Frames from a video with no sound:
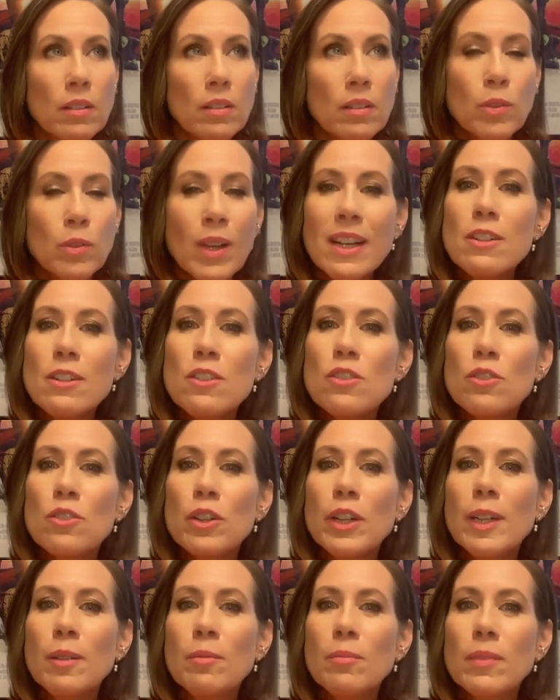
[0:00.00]
it was like a
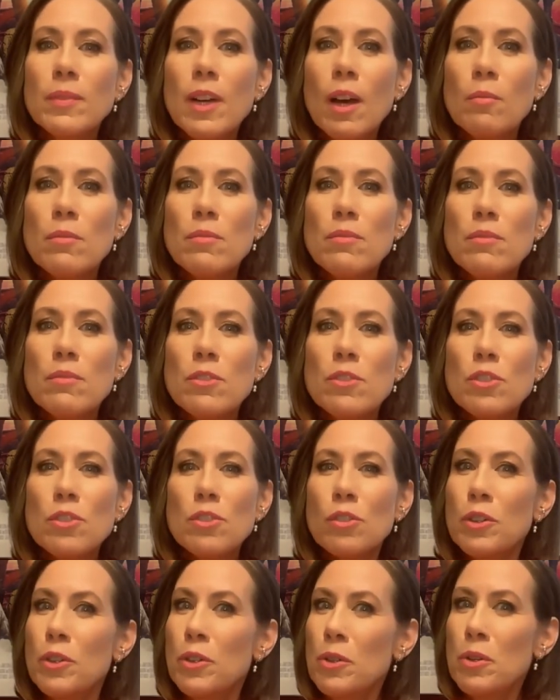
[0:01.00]
dream come
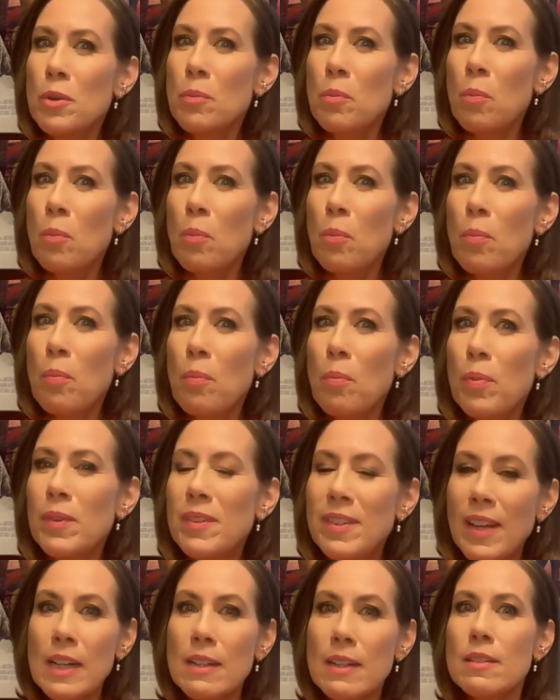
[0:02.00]
true. To, it
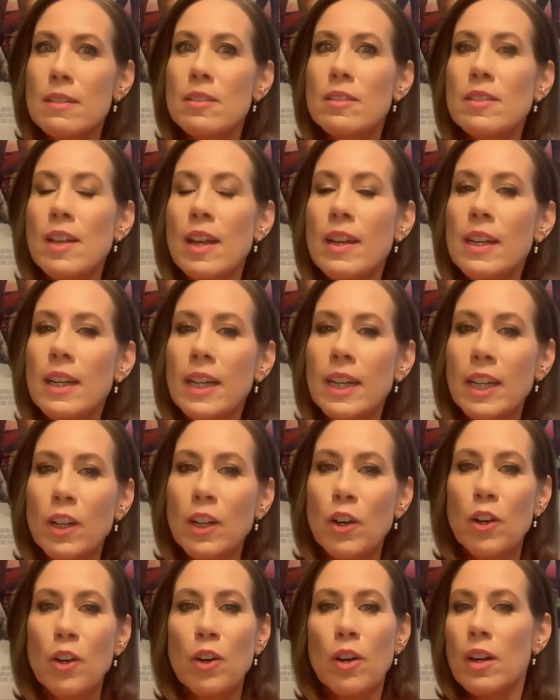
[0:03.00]
was like suddenly
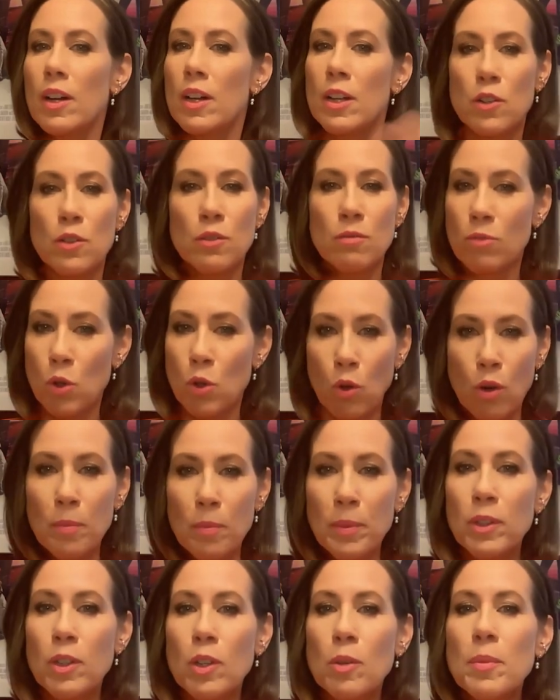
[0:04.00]
you're a
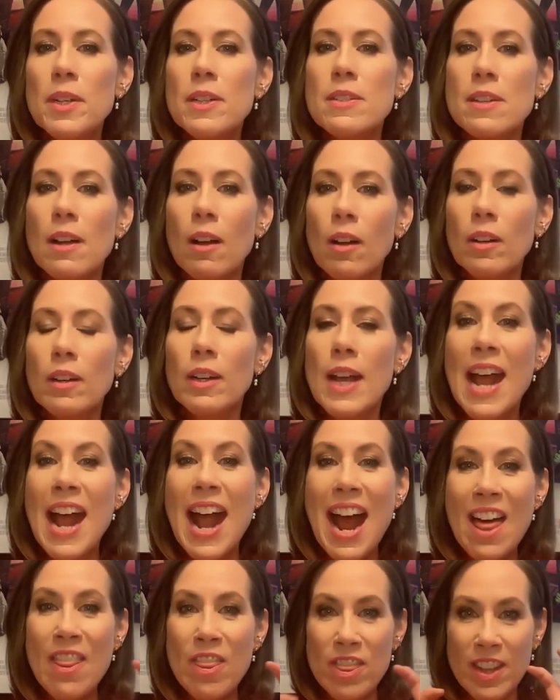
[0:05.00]
normal human adult
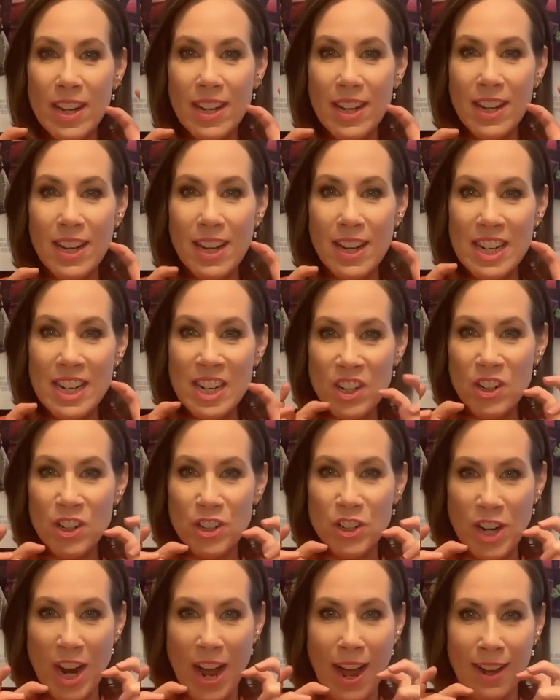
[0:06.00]
and the
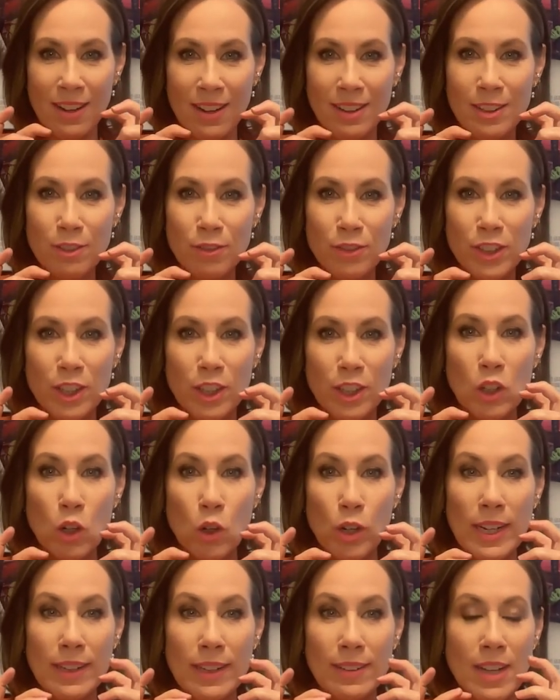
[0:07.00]
inner child
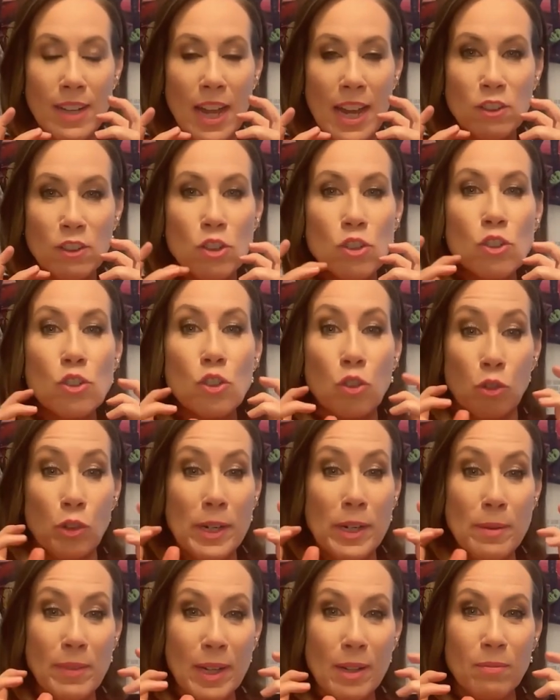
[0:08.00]
is like
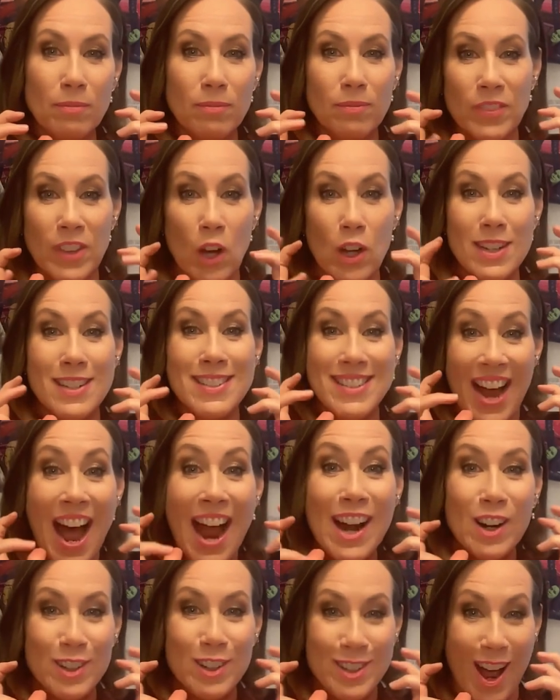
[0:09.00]
screaming the
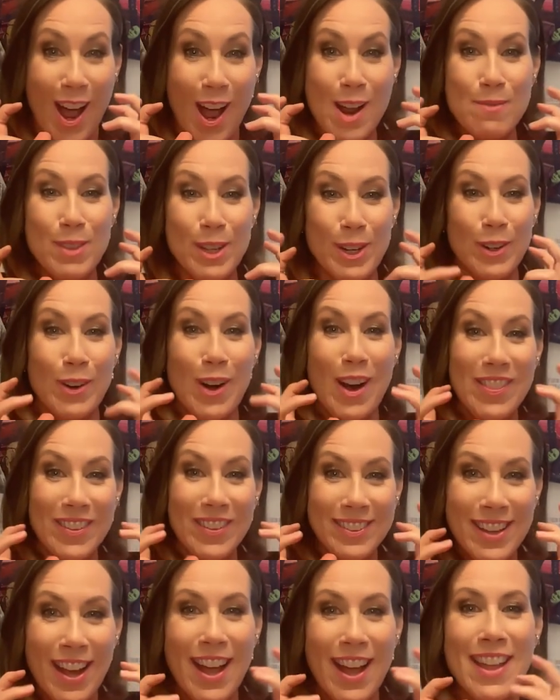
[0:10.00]
entire time that you're on
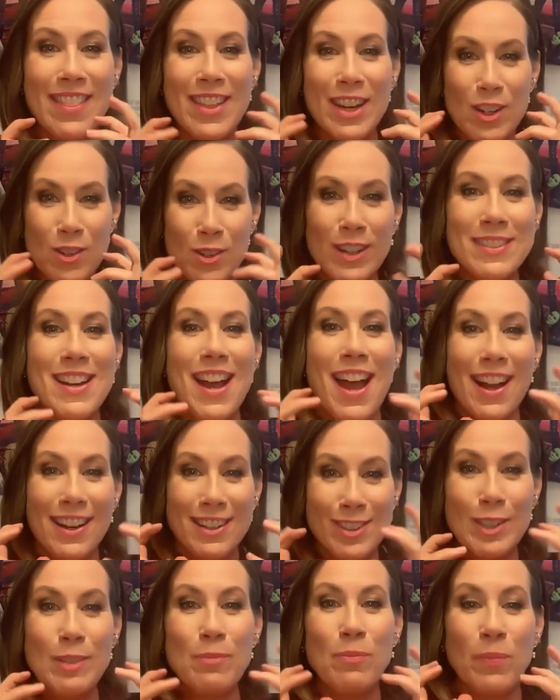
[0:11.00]
the set that you get to
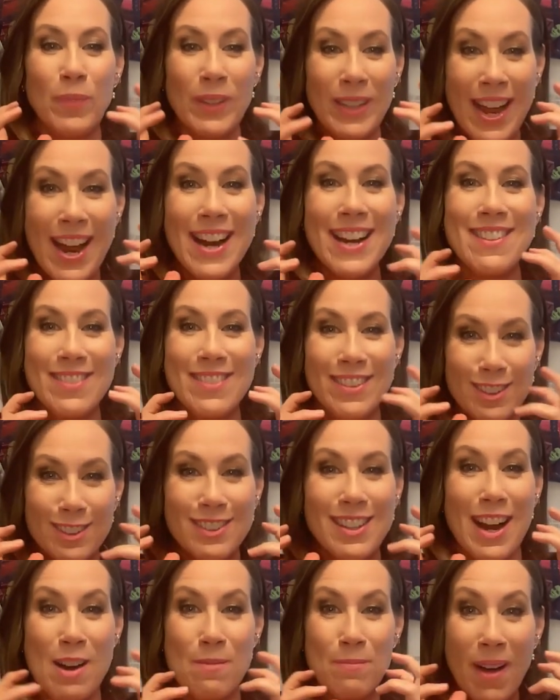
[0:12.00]
actually play in the
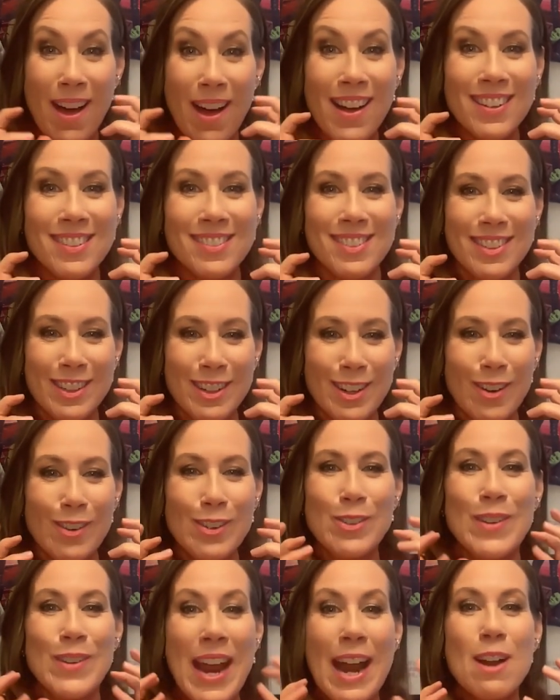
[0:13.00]
sandbox. You know,
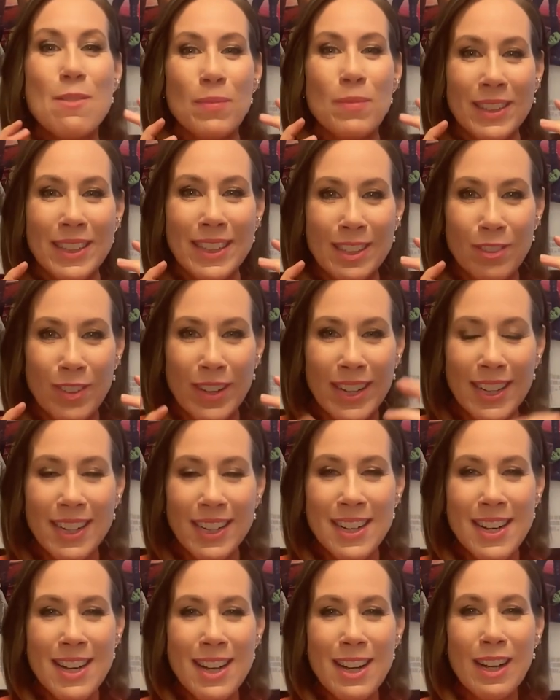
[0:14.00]
you can't believe
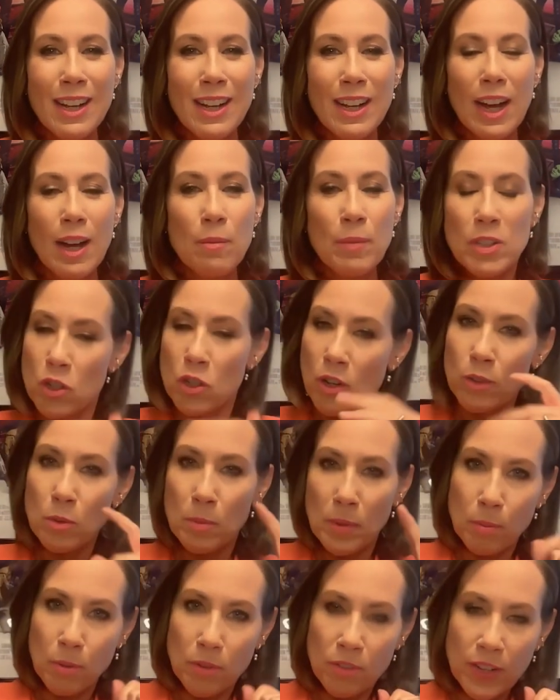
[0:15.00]
it, but you have
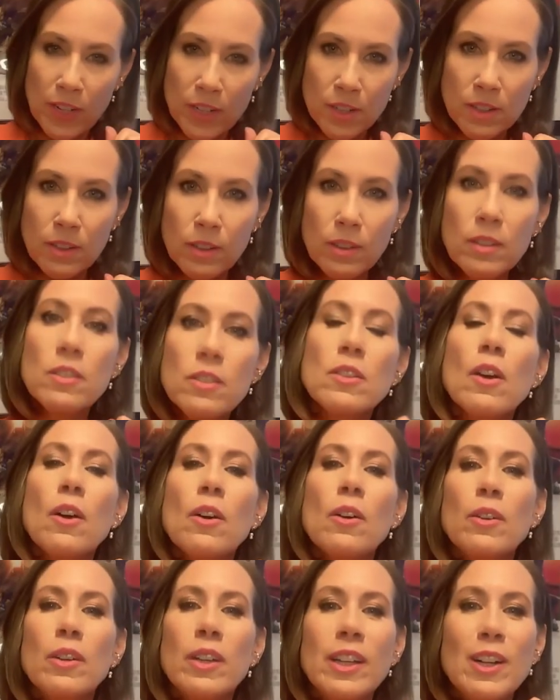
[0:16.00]
to be professional.
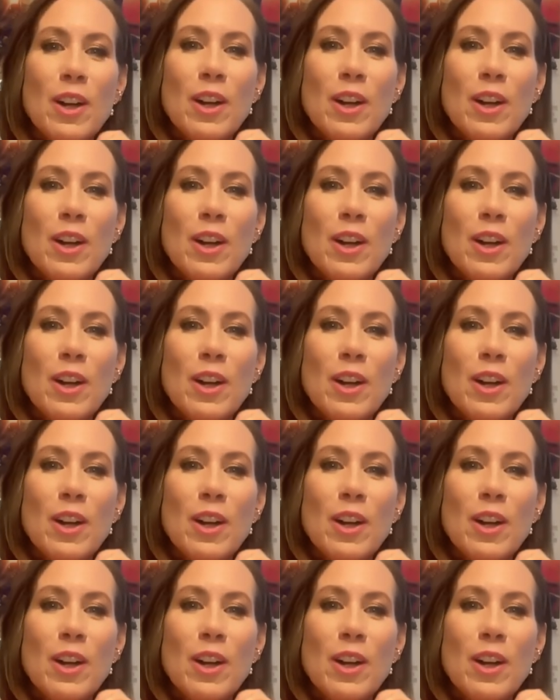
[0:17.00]
So, you